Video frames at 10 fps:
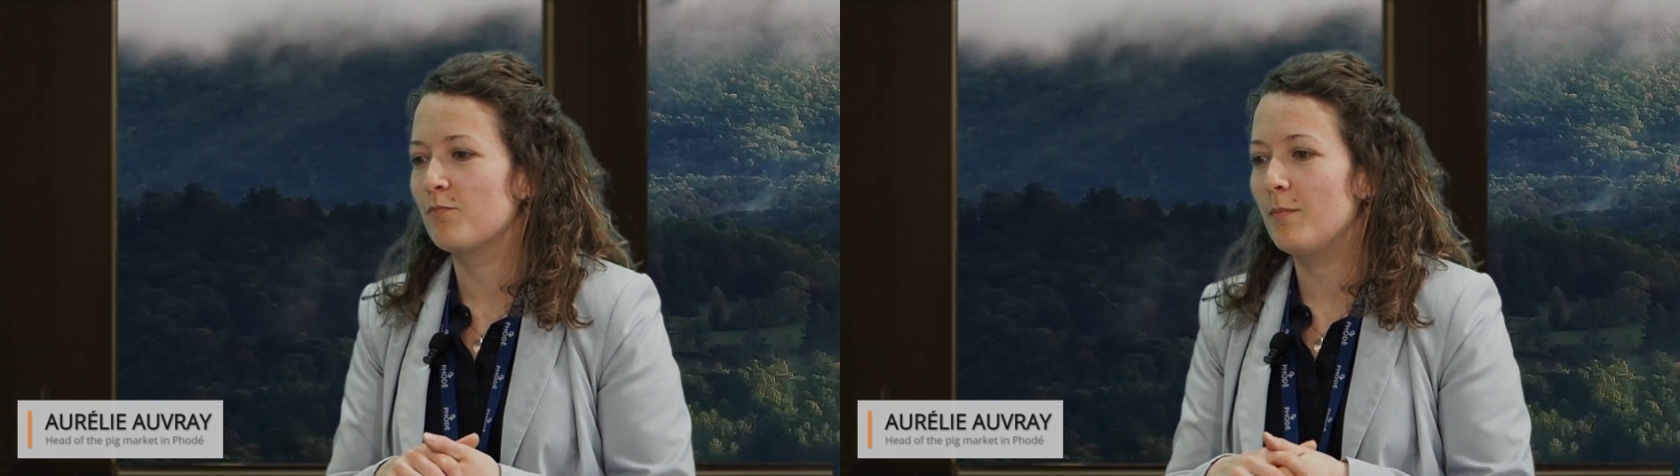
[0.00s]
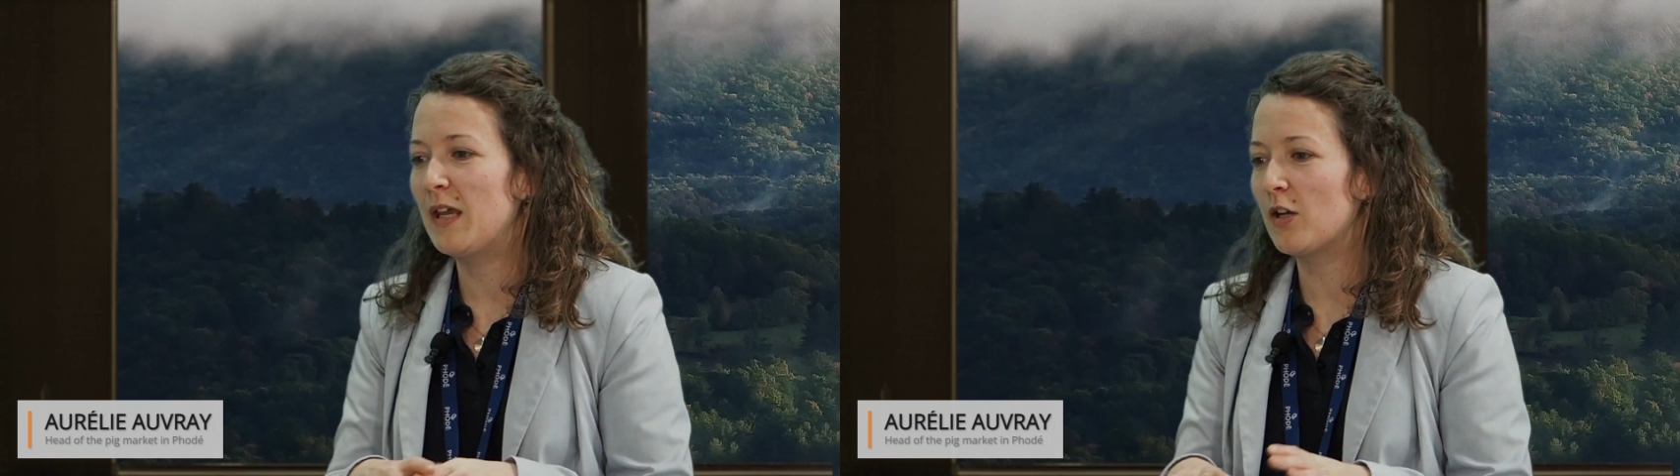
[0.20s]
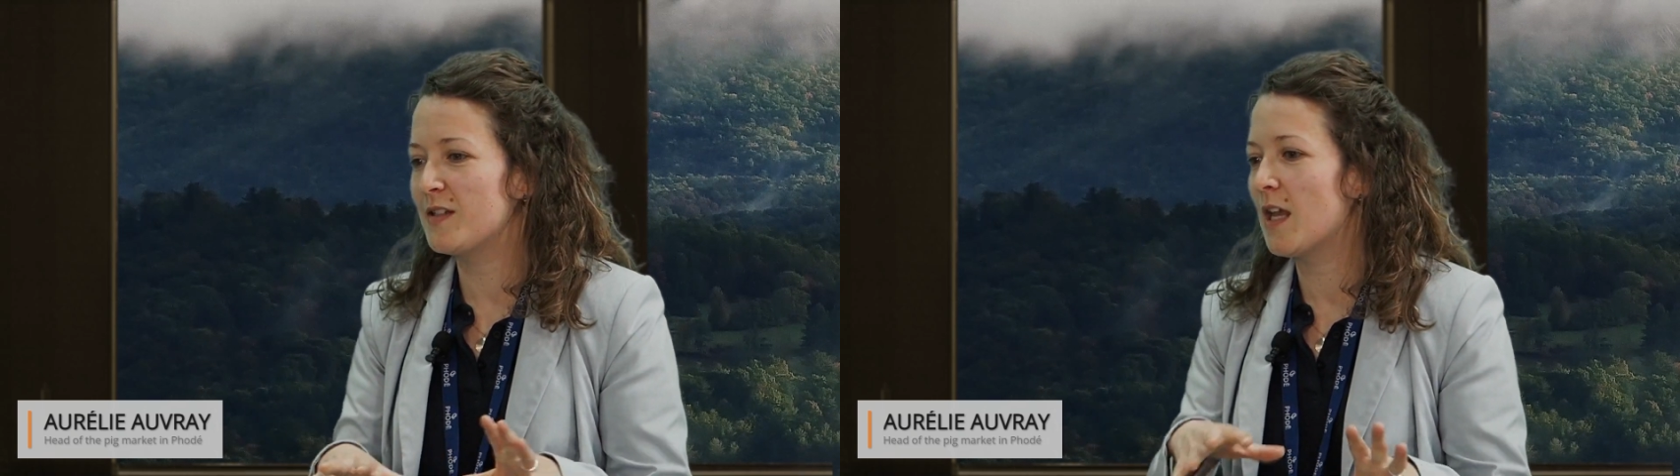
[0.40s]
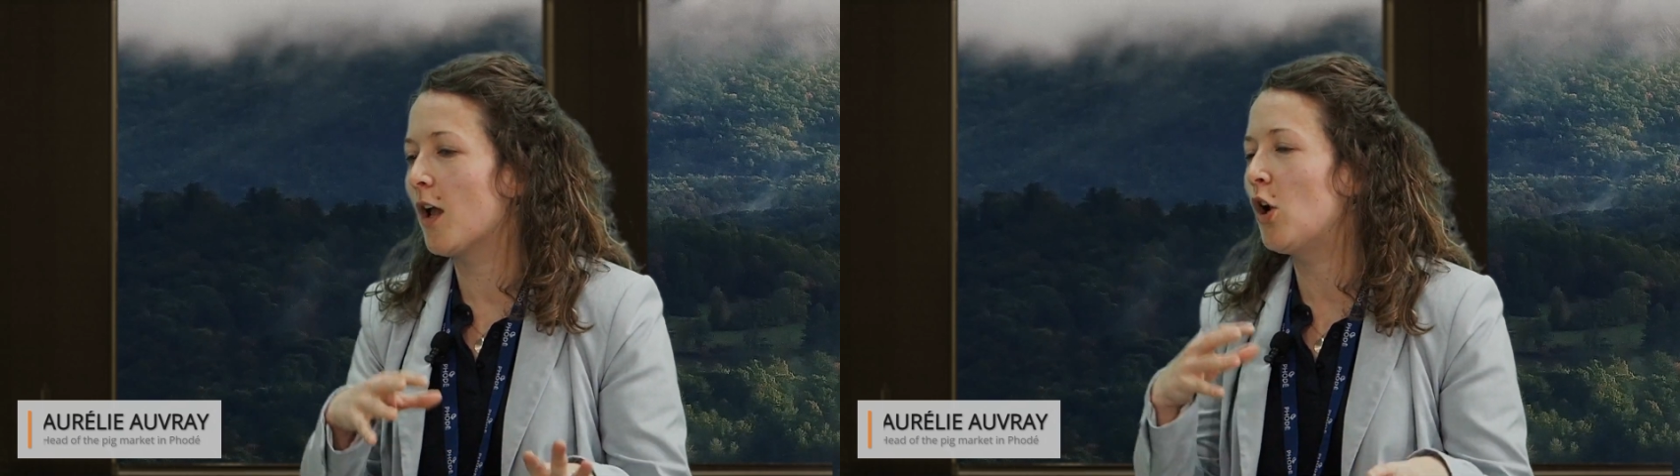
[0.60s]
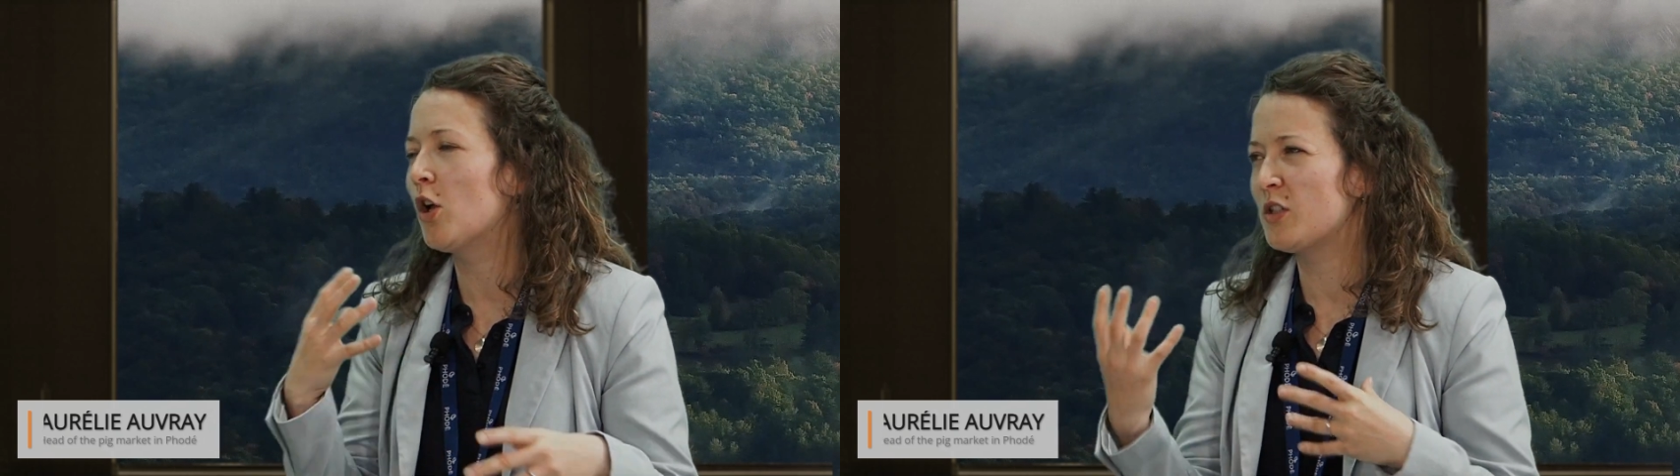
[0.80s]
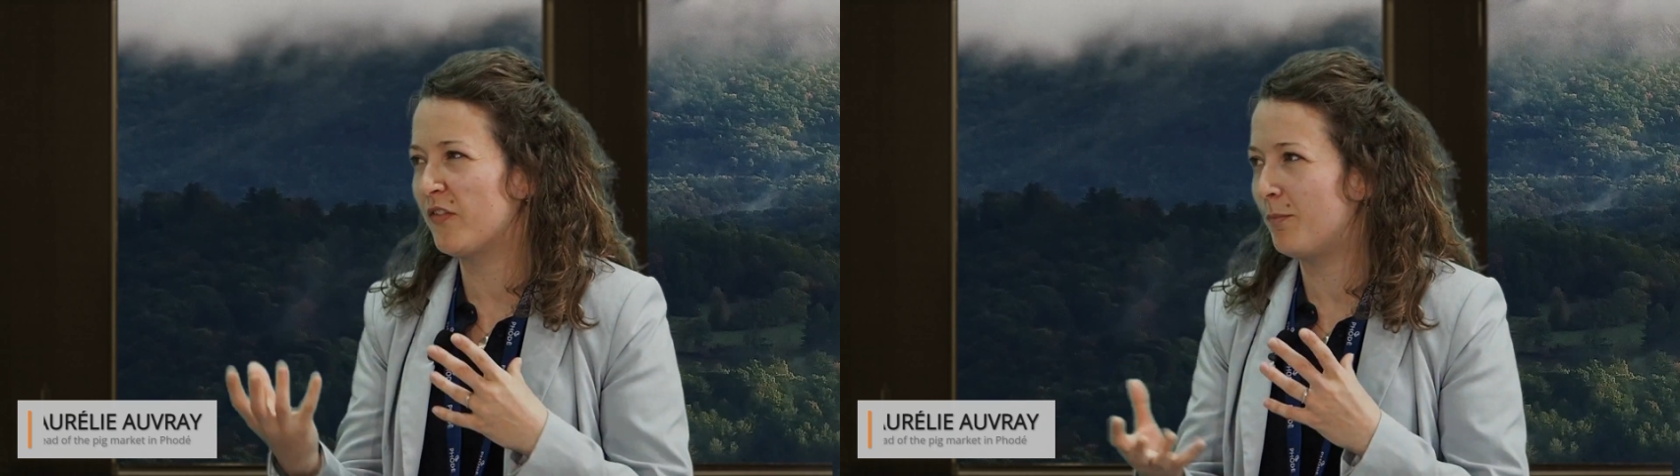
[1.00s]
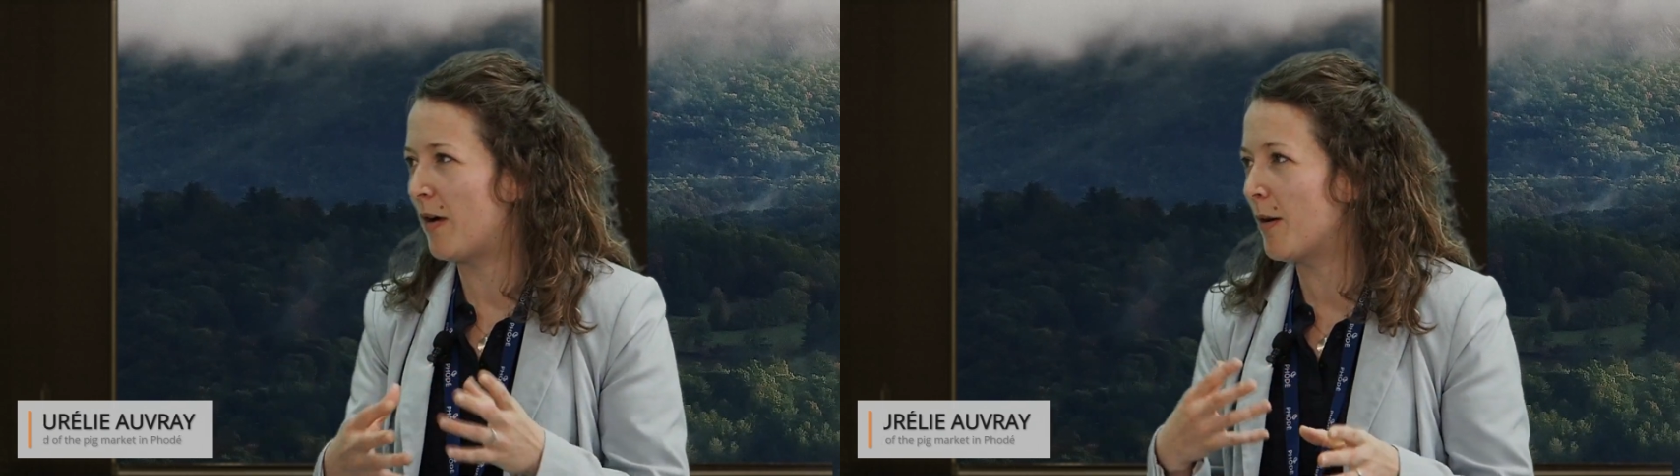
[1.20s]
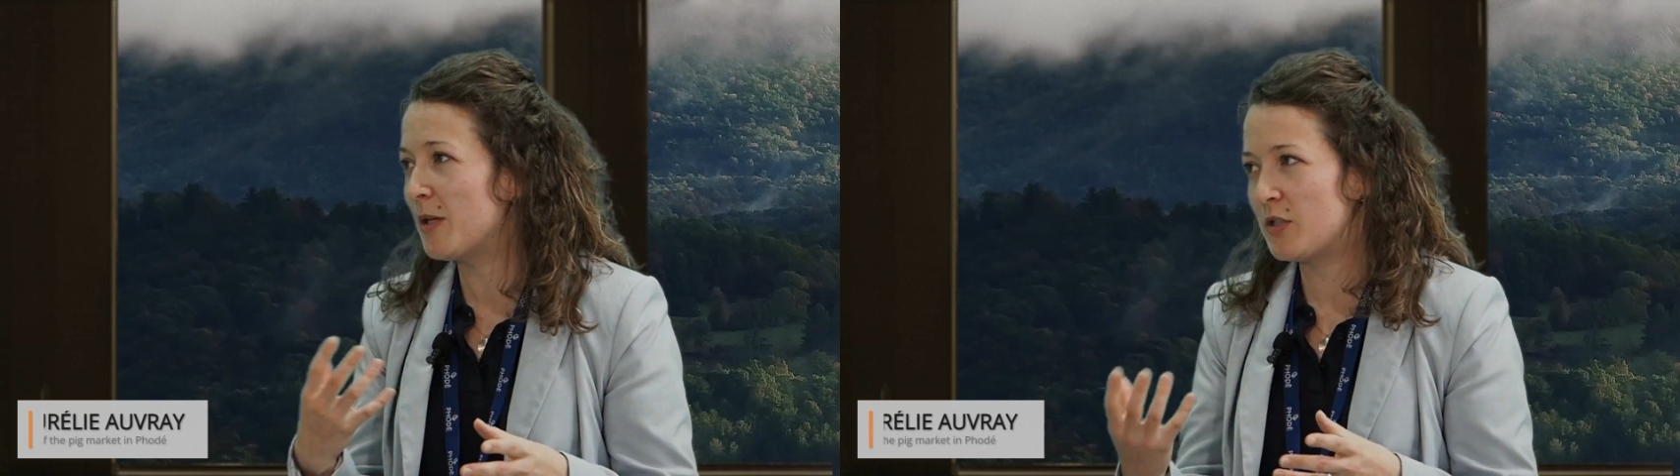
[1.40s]
because there are a lot of
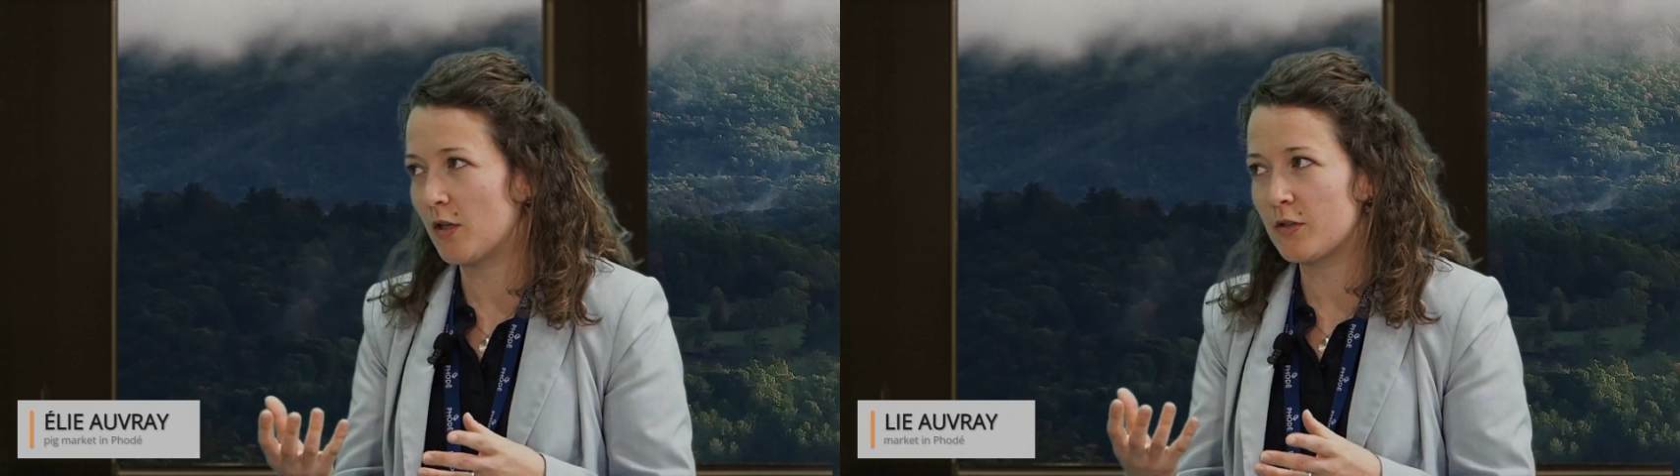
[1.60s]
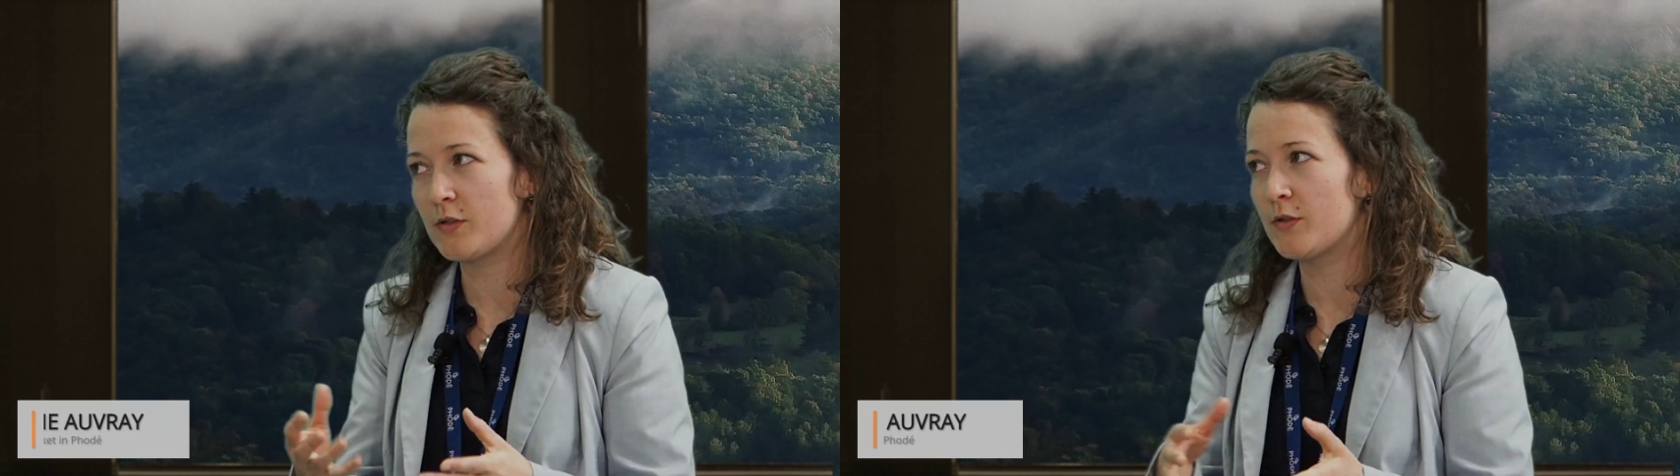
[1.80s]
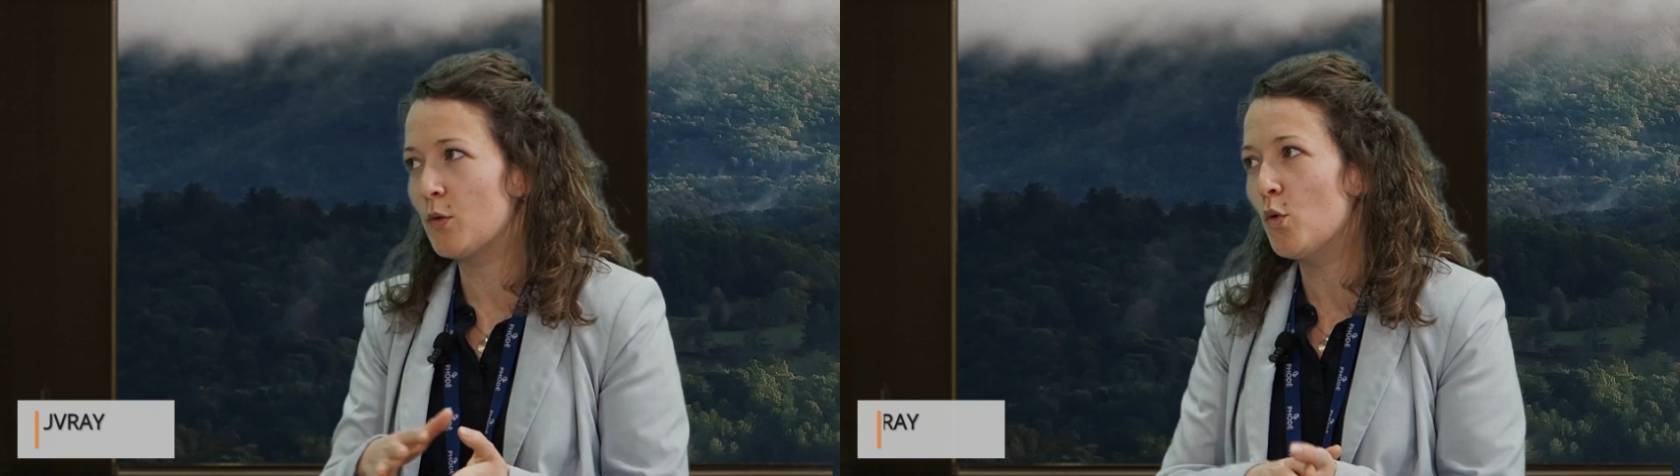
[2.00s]
parameters